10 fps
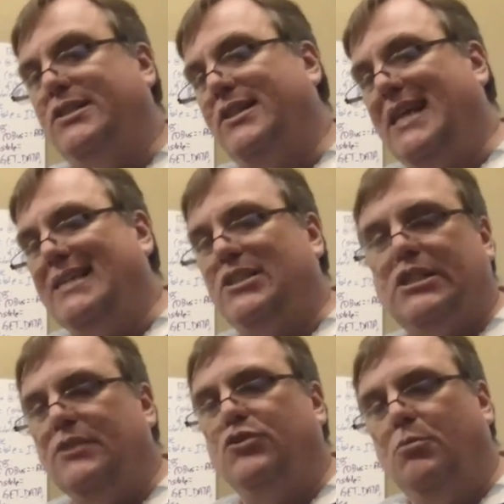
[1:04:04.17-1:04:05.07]
that just
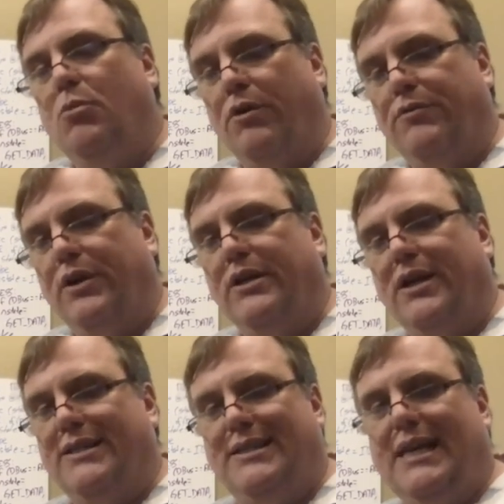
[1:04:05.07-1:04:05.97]
gives you more of a
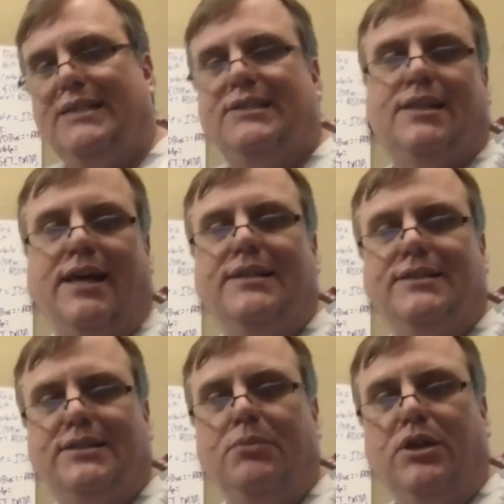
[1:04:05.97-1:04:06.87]
test-like
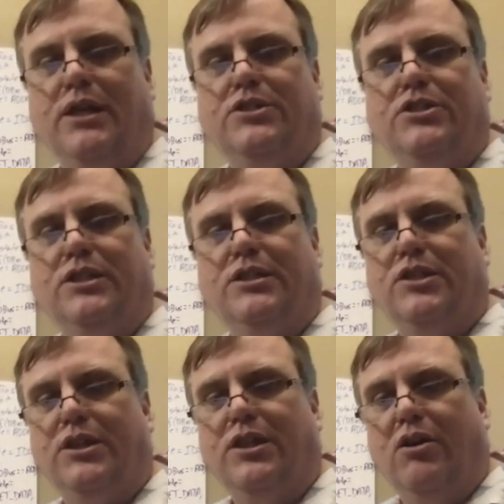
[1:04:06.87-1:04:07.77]
simulation that's in
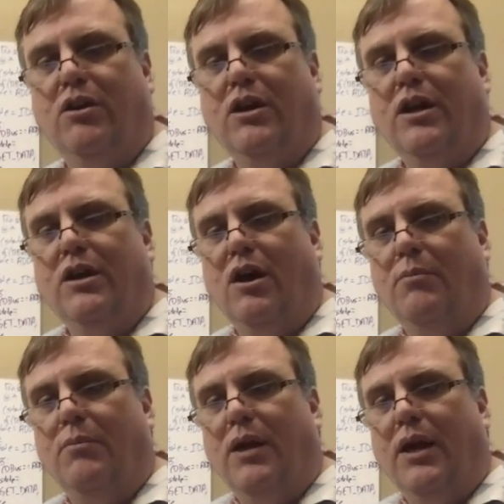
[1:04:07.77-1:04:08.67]
there. Um,
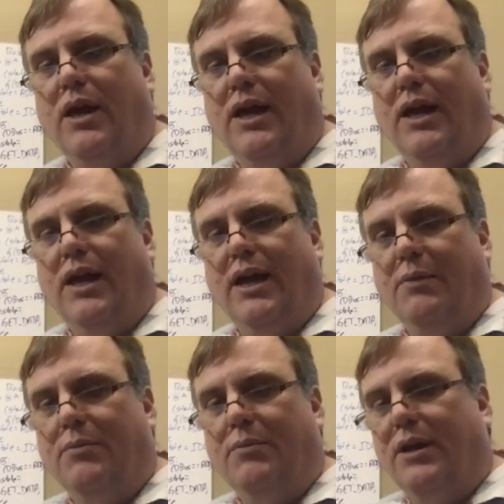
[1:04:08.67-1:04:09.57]
and I'm
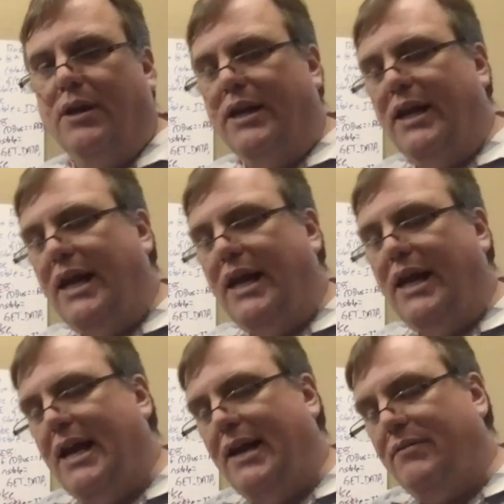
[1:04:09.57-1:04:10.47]
going to
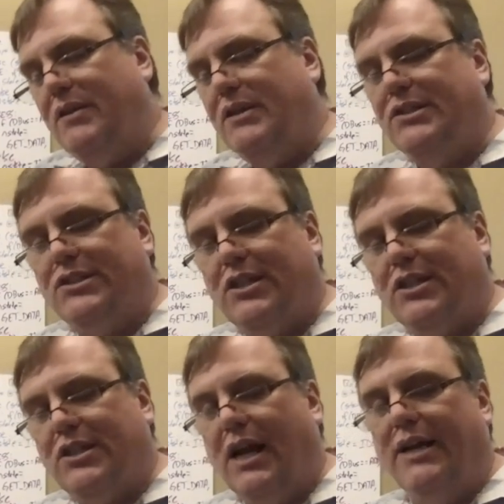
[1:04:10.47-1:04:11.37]
use
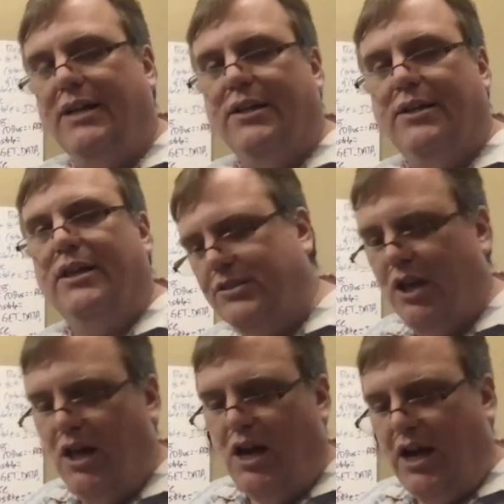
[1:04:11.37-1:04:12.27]
something
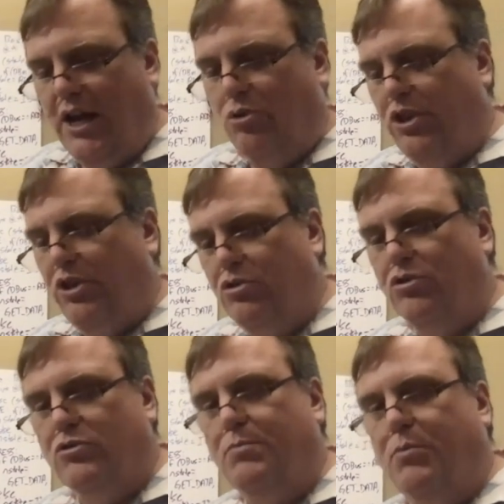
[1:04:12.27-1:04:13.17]
that's a low
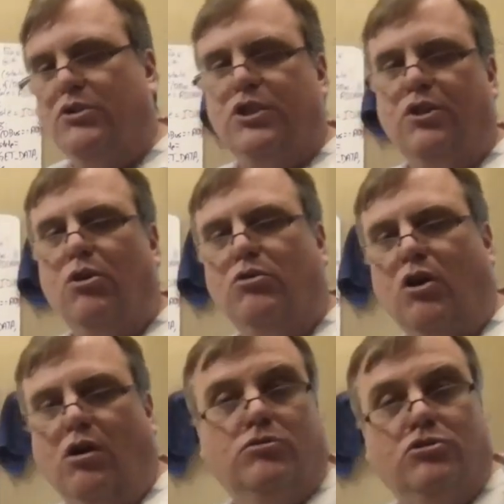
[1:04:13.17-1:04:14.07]
checkbox.
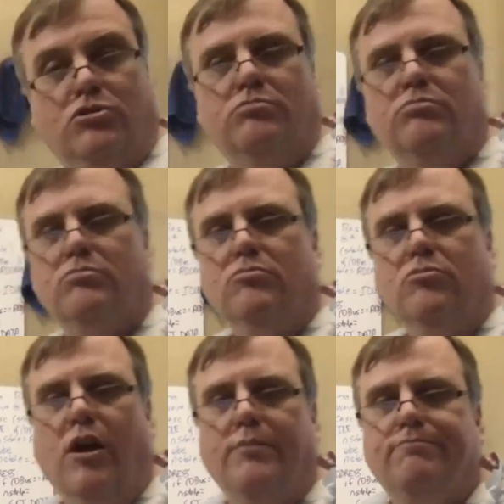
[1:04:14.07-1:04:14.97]
I only use
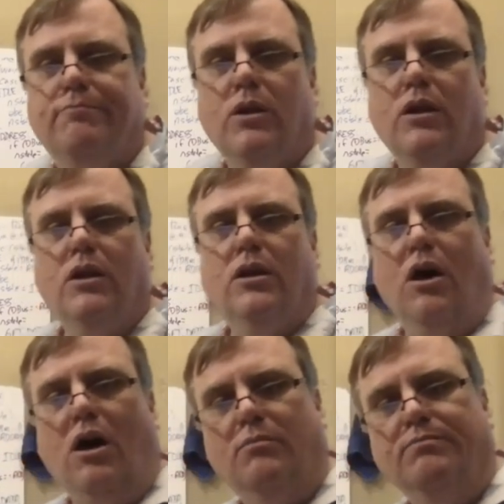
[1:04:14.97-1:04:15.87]
books and
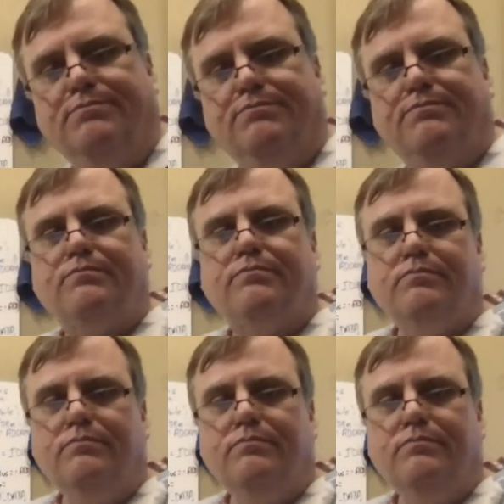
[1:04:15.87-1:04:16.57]
cards. I